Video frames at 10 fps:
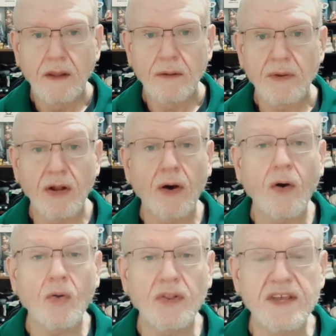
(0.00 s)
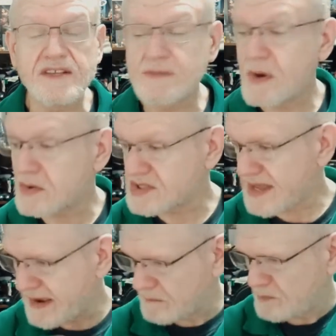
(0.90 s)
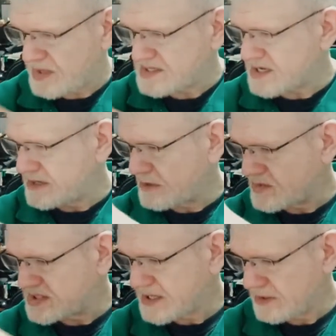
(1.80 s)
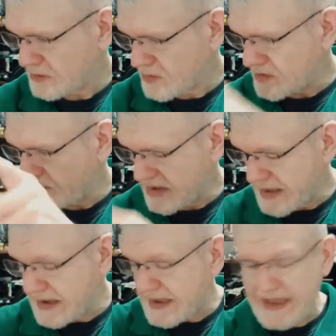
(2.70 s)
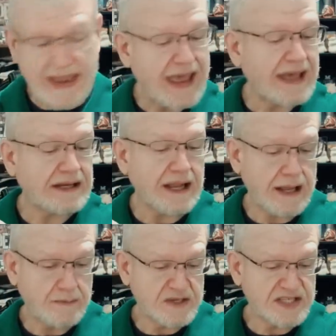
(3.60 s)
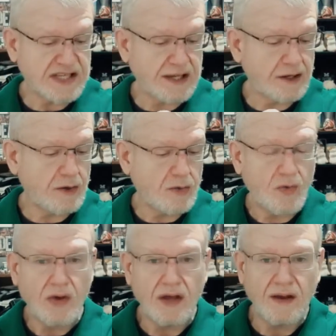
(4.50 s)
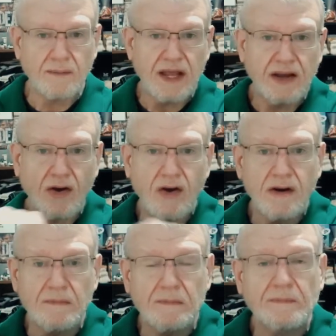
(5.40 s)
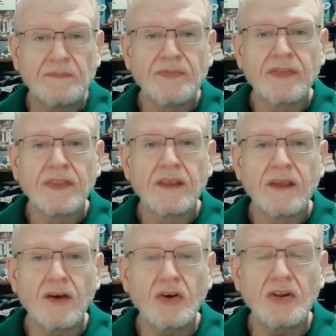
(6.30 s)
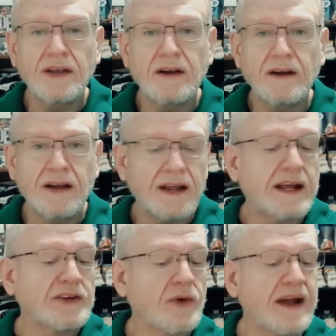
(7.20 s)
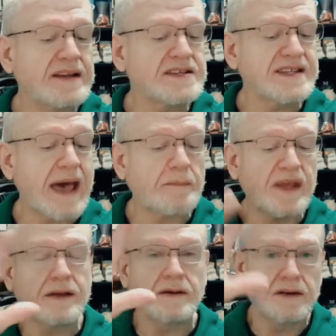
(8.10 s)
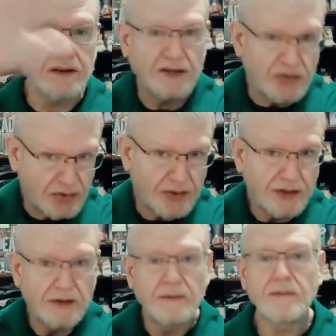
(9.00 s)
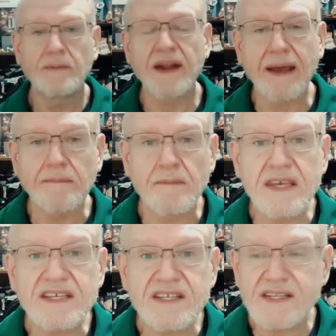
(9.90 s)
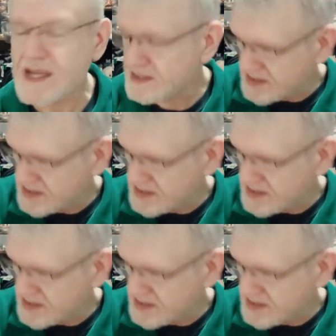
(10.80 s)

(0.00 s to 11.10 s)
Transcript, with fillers: But holy smokes. And plus, I noticed out of the corner of my eye, I had a mosquito on my arm earlier and I tried to zap it, but I missed. And